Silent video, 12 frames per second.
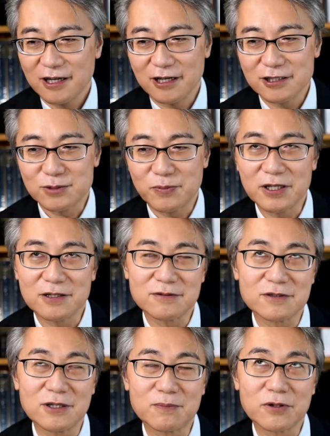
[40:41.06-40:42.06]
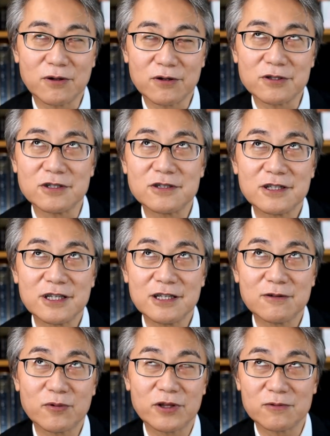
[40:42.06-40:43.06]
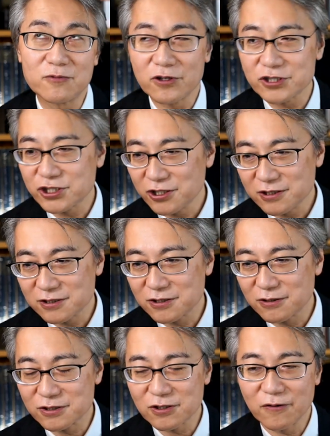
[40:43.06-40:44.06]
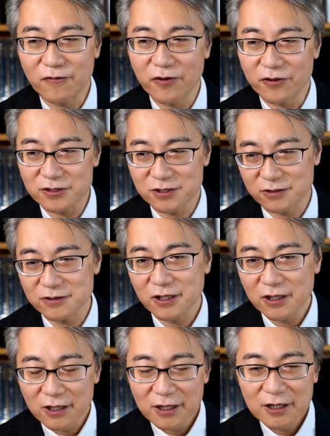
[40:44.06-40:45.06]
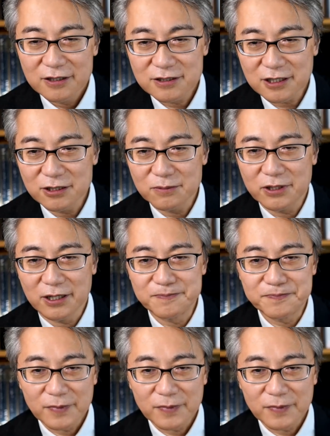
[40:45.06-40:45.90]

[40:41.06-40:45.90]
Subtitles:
it's being deployed within Russia and so on and so forth. So it's kind of done.